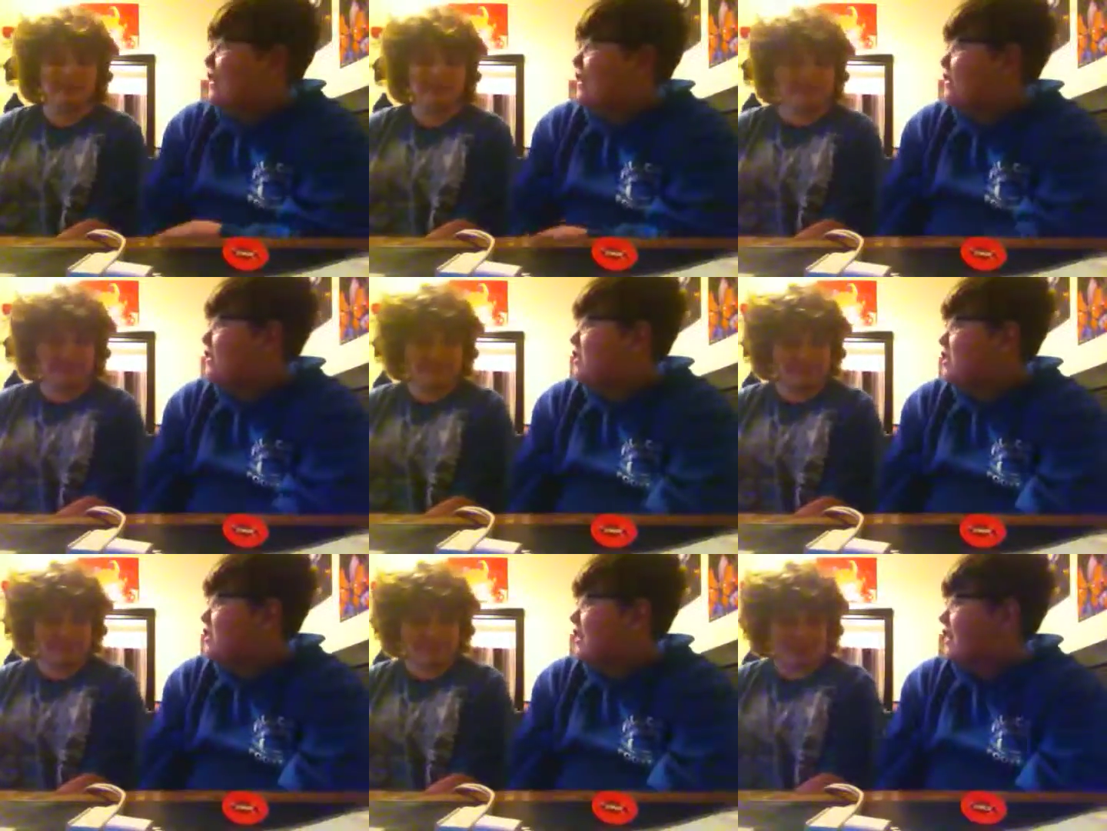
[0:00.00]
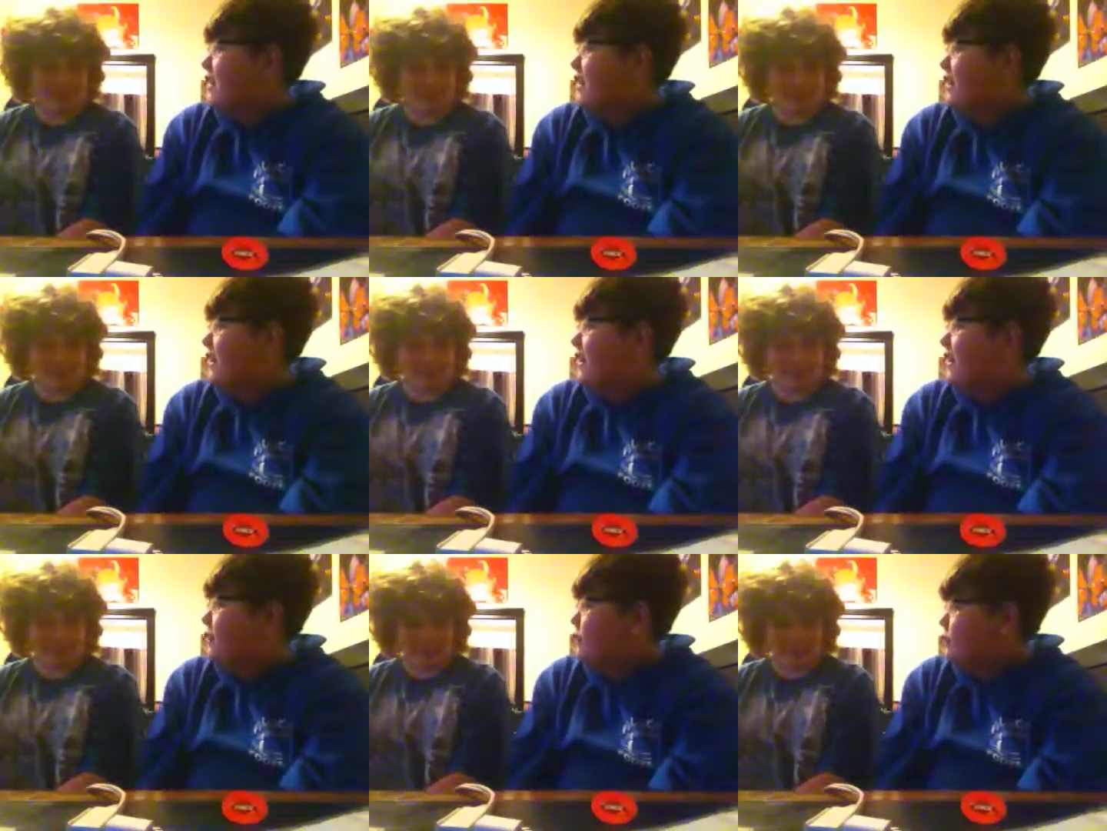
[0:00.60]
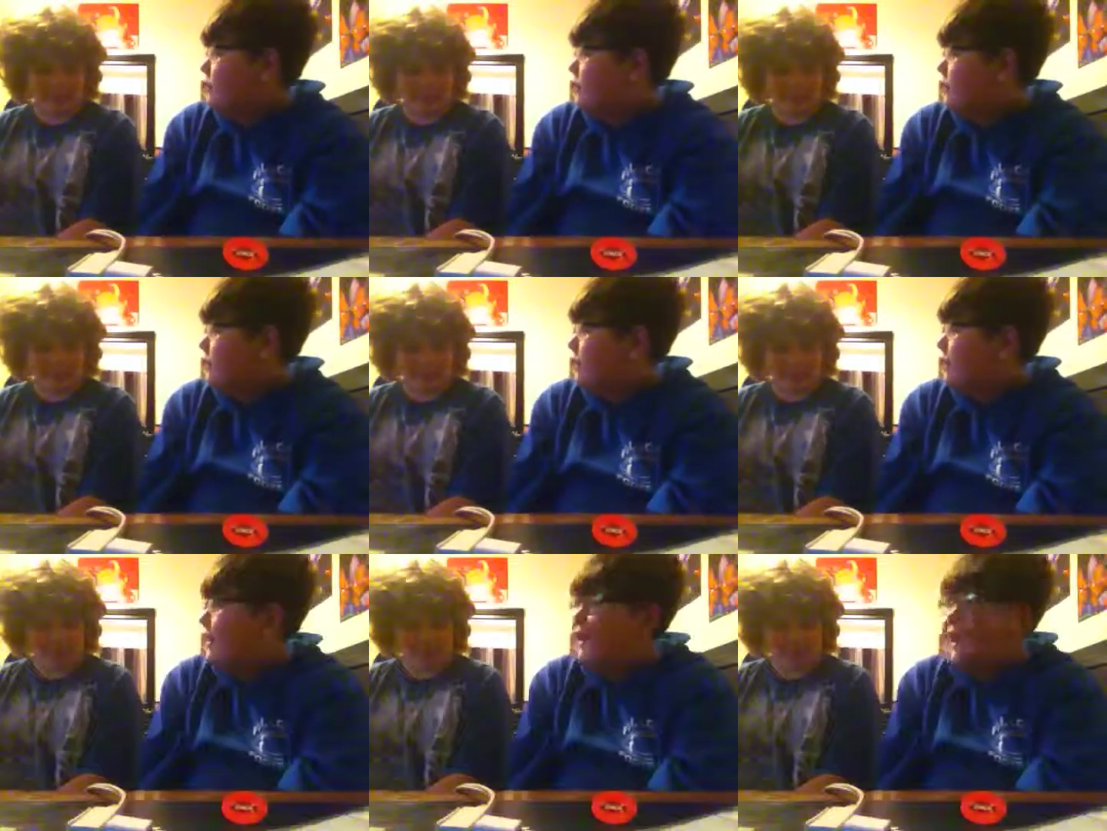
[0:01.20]
sounds just like your regular
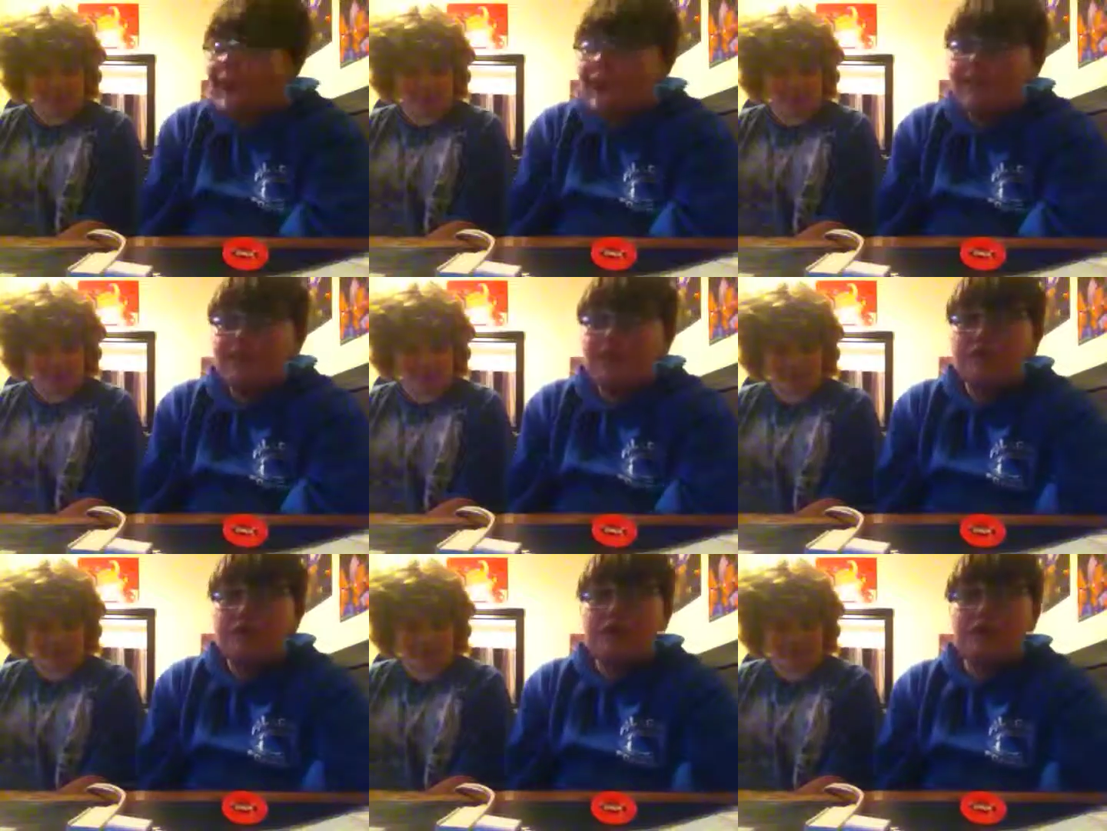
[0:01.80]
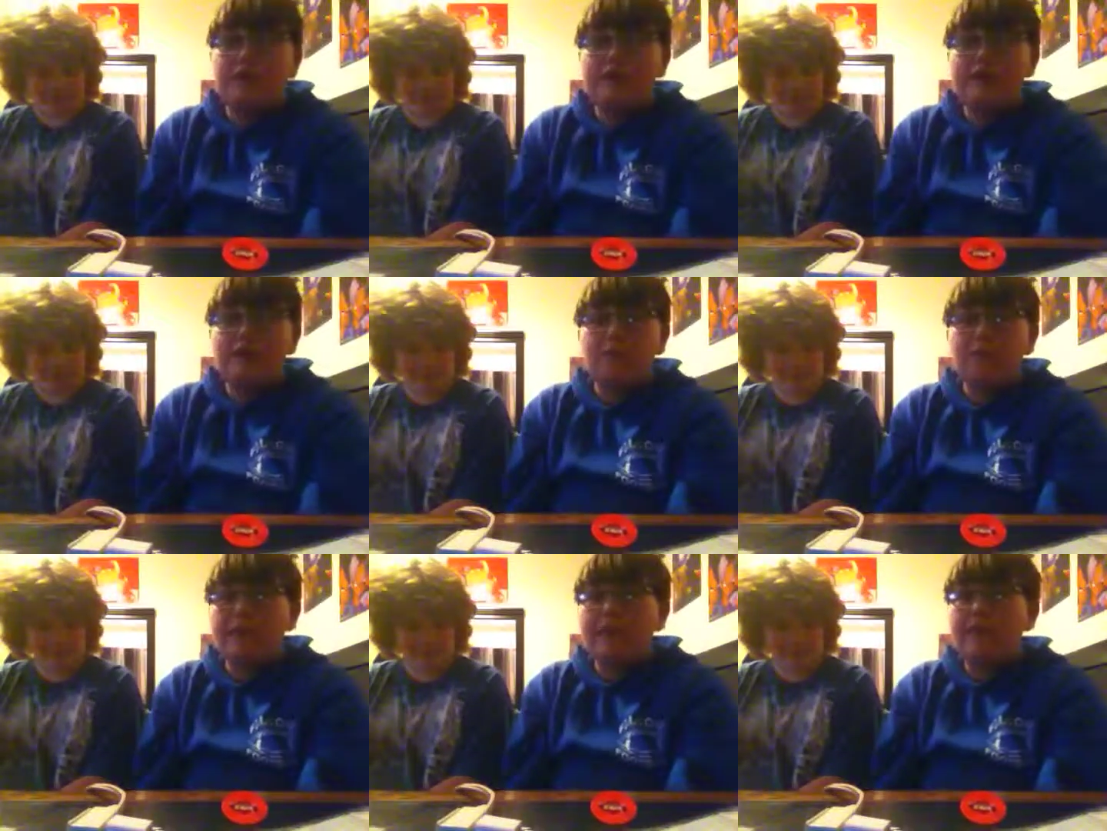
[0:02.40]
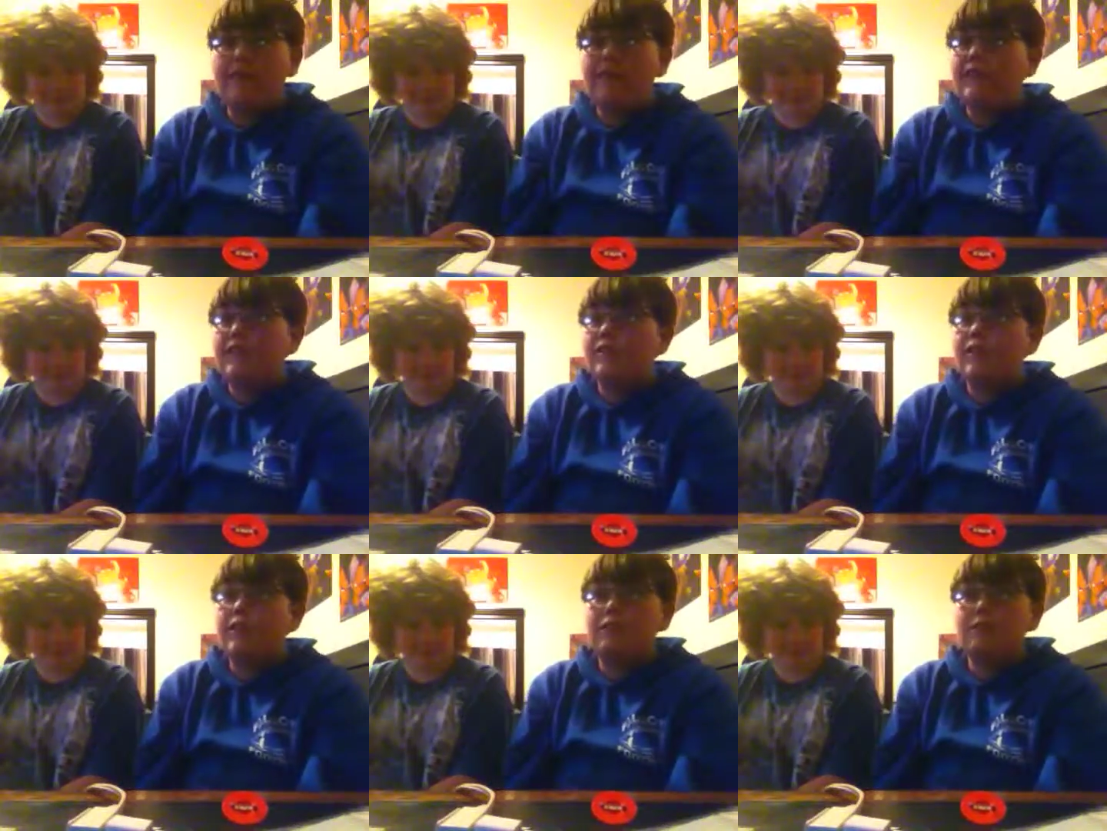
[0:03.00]
voice. And I just went way off the
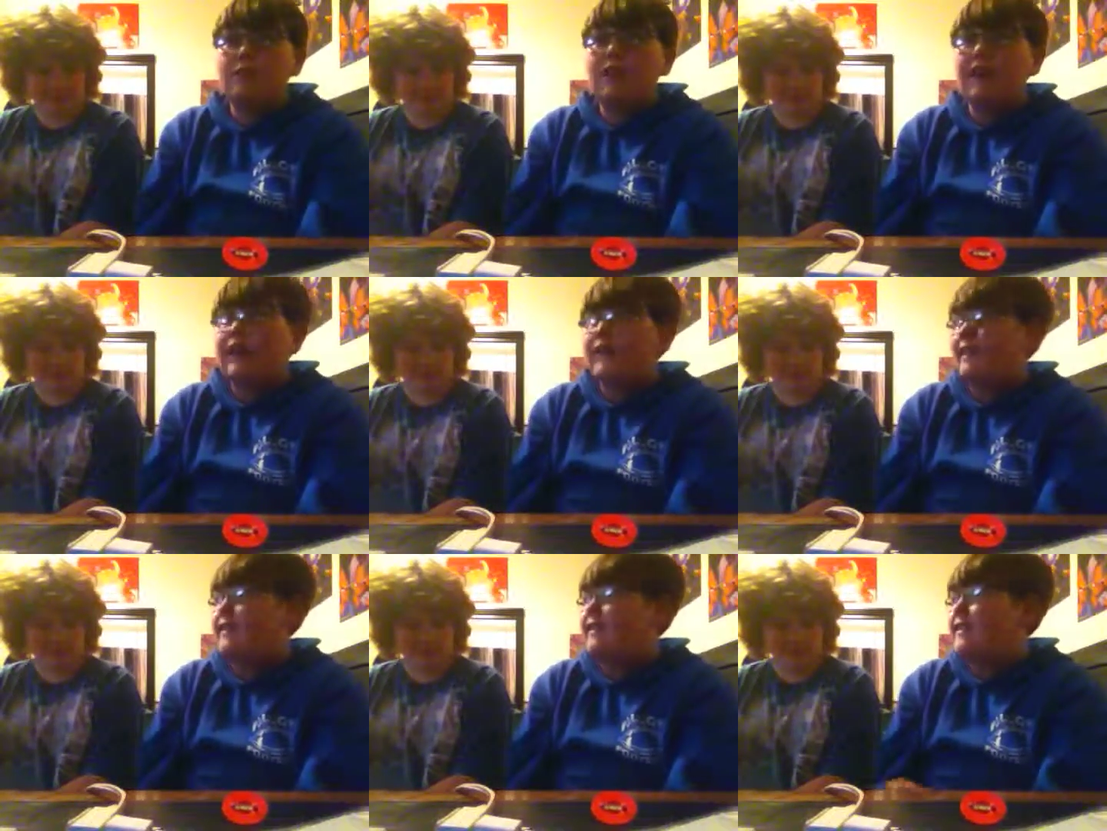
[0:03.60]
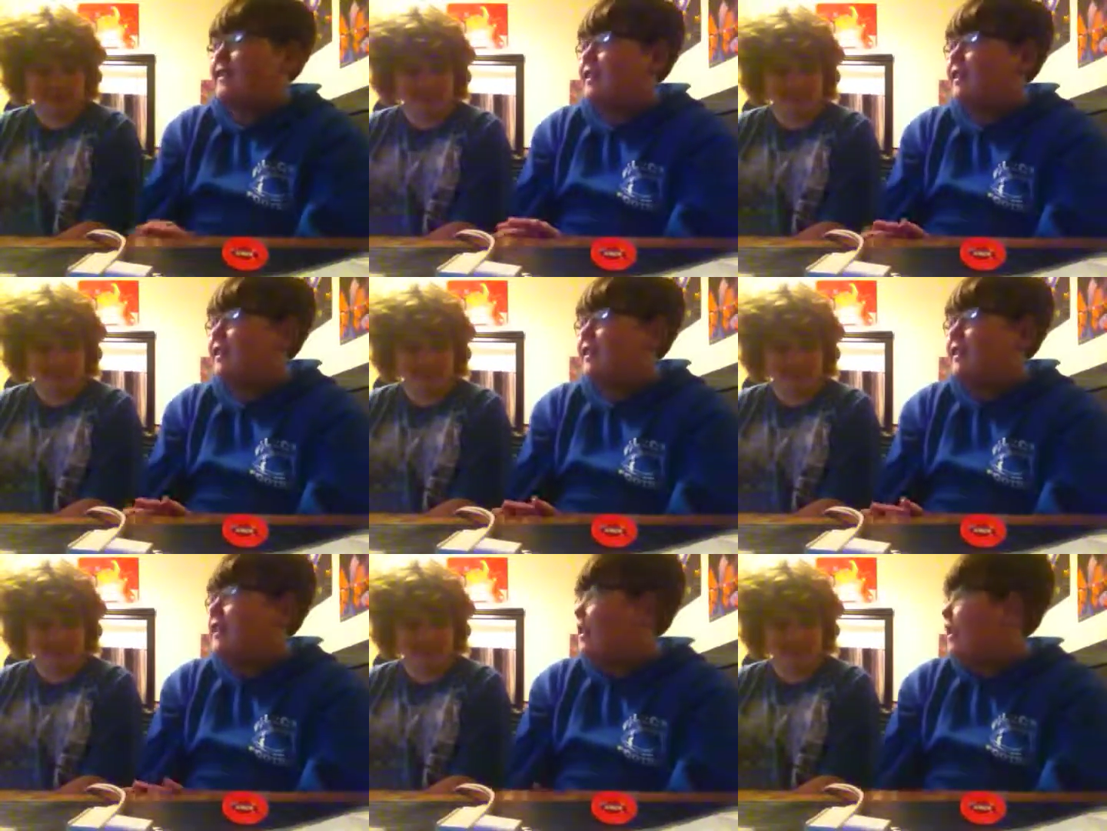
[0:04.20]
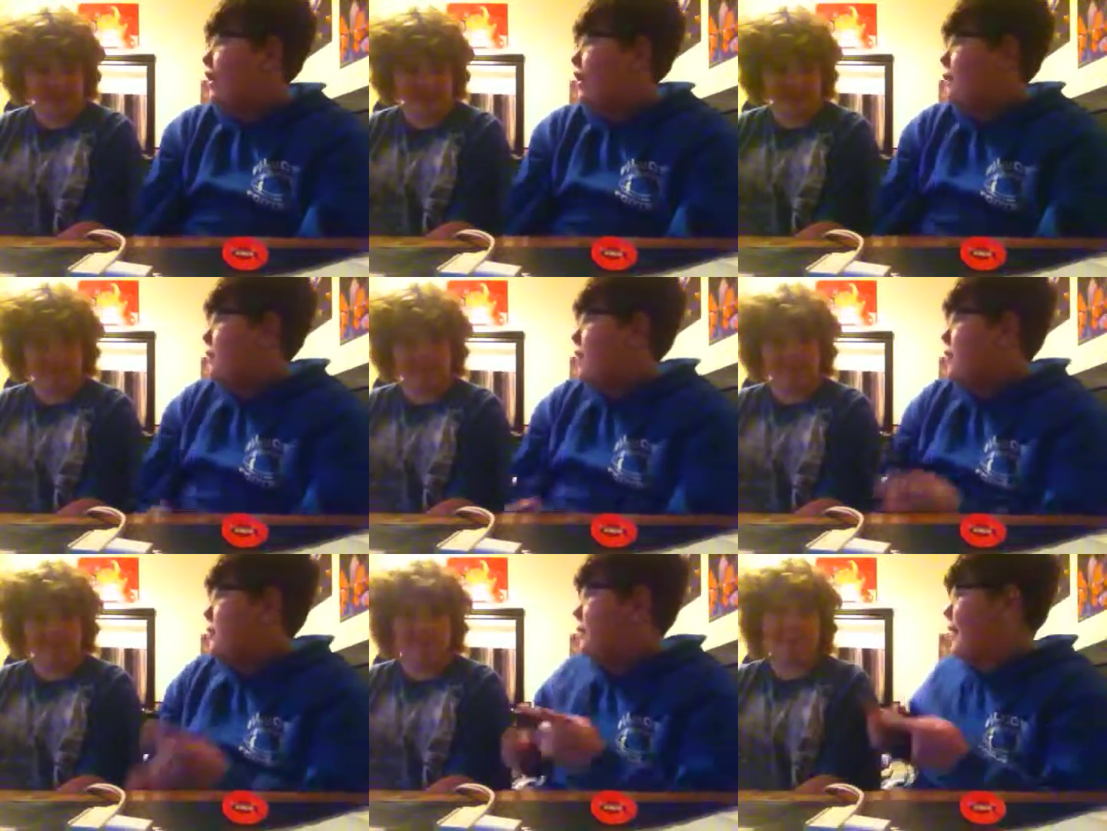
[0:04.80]
charts with highness. Uh,
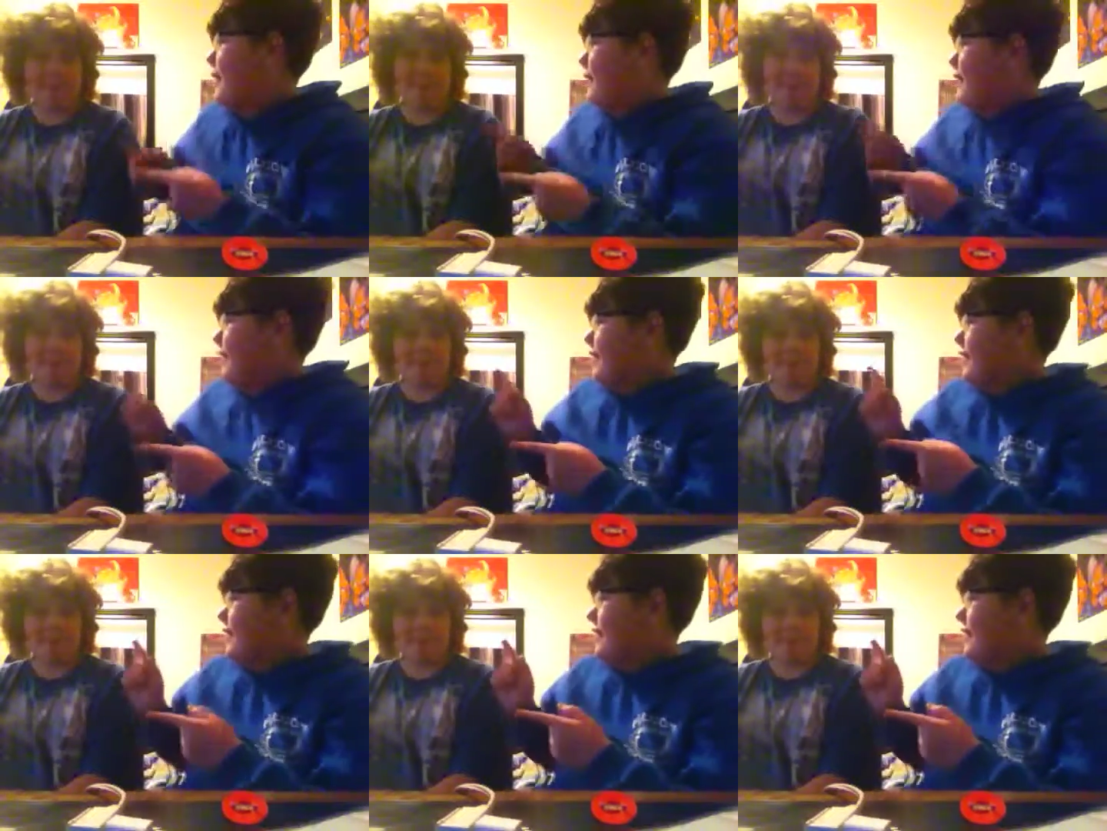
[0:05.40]
Markiplier.